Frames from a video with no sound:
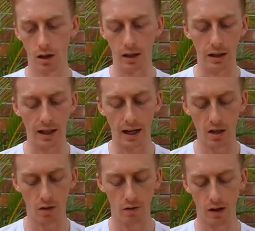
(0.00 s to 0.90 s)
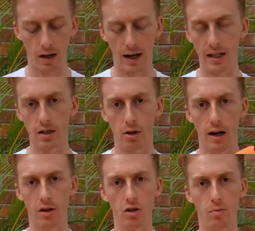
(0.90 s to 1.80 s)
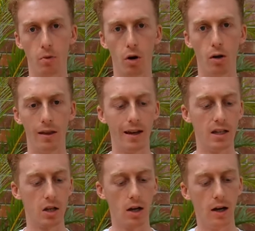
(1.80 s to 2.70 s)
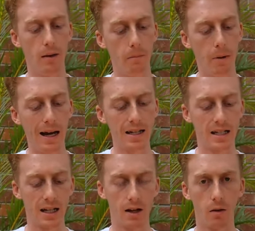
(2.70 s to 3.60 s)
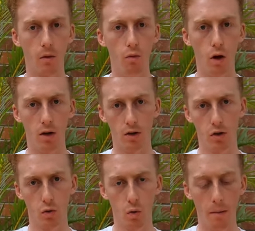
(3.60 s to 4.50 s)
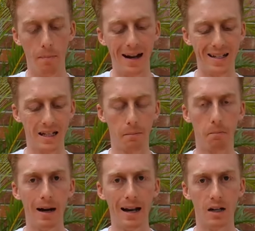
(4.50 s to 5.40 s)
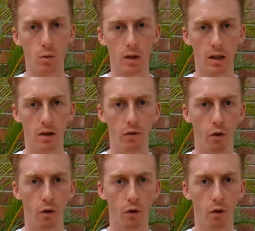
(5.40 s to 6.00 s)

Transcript: In the case of the Adizero Adios Pro, there's uh, plastic rods or a plastic plate within the